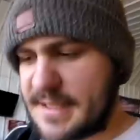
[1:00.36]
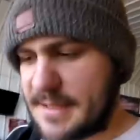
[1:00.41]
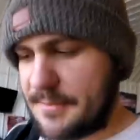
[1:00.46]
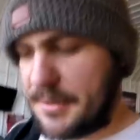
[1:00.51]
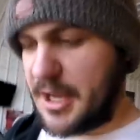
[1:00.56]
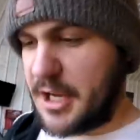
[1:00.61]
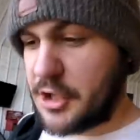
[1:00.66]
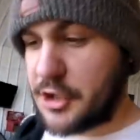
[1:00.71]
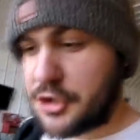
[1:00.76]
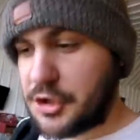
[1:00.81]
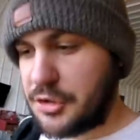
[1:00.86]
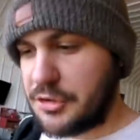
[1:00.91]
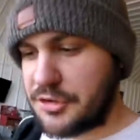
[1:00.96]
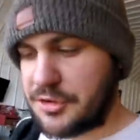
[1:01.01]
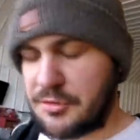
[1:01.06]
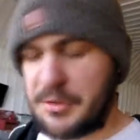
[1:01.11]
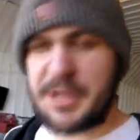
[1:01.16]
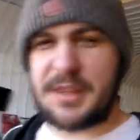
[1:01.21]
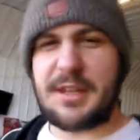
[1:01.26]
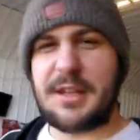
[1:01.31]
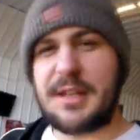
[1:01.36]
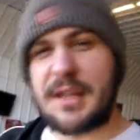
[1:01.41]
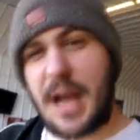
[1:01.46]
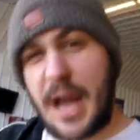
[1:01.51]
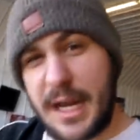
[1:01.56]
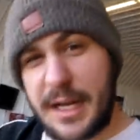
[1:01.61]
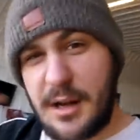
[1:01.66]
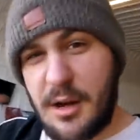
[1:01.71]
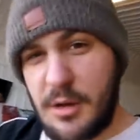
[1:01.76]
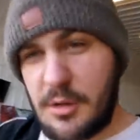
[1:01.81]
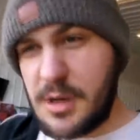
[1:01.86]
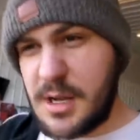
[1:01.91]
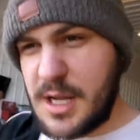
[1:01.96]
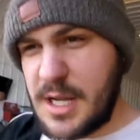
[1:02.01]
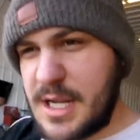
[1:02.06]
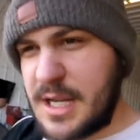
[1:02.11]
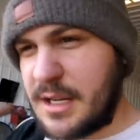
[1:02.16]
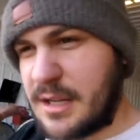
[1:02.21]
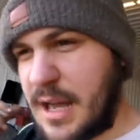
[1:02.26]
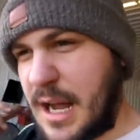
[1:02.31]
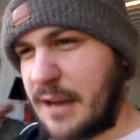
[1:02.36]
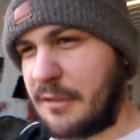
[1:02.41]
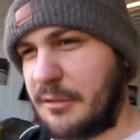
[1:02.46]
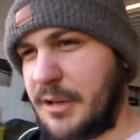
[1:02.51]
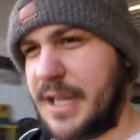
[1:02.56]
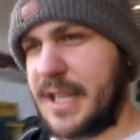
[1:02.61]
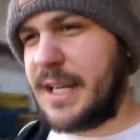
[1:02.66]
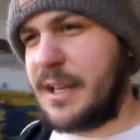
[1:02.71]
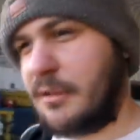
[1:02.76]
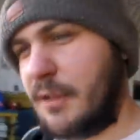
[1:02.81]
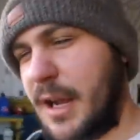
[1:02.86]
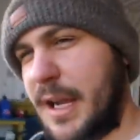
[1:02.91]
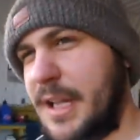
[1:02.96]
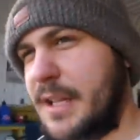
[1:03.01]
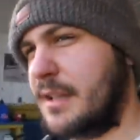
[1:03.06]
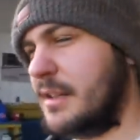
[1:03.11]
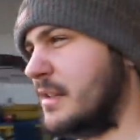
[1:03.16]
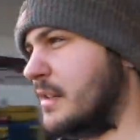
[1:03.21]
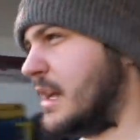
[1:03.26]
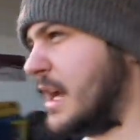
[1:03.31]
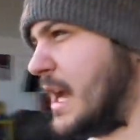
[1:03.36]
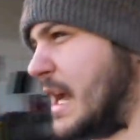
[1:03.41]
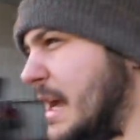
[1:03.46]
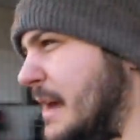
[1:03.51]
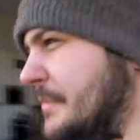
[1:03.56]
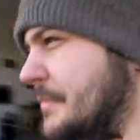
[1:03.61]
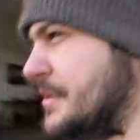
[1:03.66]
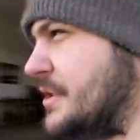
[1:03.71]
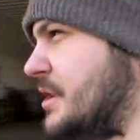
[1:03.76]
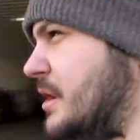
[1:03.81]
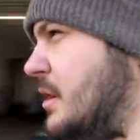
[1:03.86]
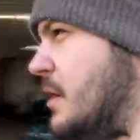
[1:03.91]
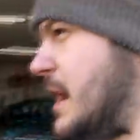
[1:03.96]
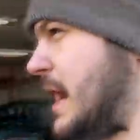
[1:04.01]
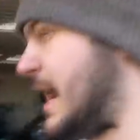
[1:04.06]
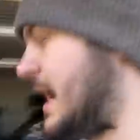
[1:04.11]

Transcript: some issues with the dyno not reading right. Um, so I